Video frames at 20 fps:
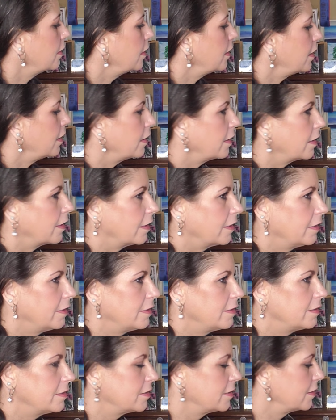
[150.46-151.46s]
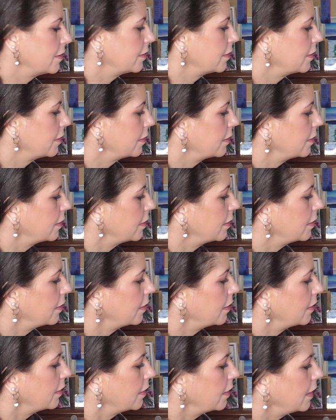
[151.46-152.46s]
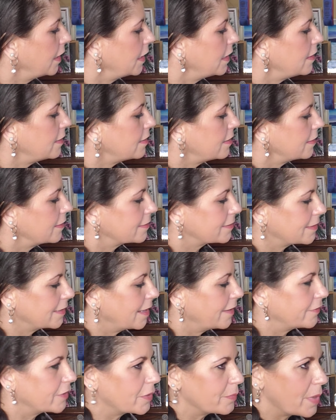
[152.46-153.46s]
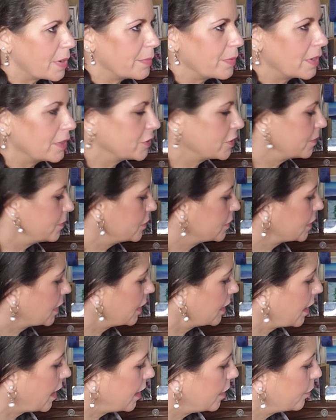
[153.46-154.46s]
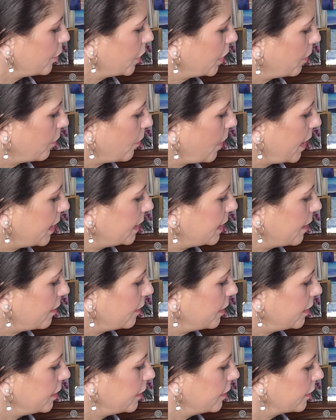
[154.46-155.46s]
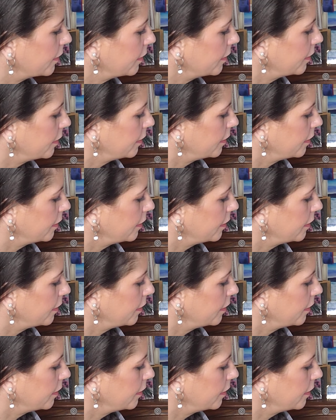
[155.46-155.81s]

And anything that's left on my brush, I'm just going to kind of bring it right down in here. A